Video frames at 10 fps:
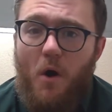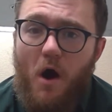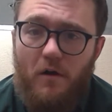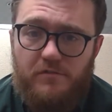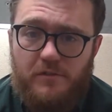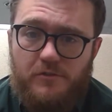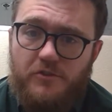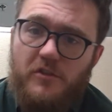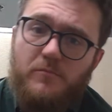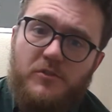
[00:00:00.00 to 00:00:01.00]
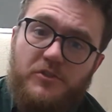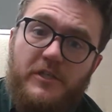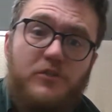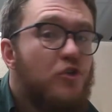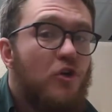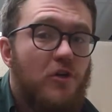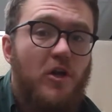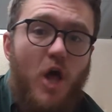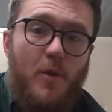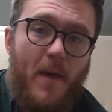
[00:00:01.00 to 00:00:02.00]
often should the machine turn on
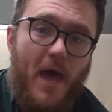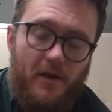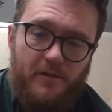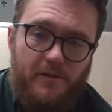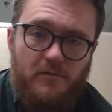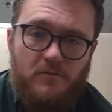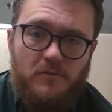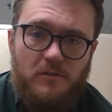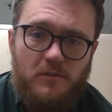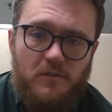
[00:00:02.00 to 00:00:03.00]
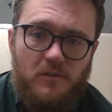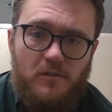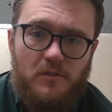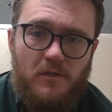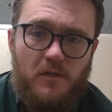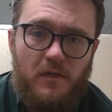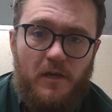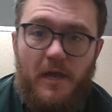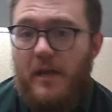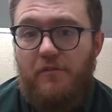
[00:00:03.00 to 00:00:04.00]
automatically?
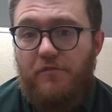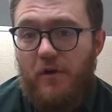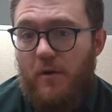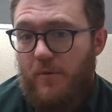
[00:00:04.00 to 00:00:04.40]
And if a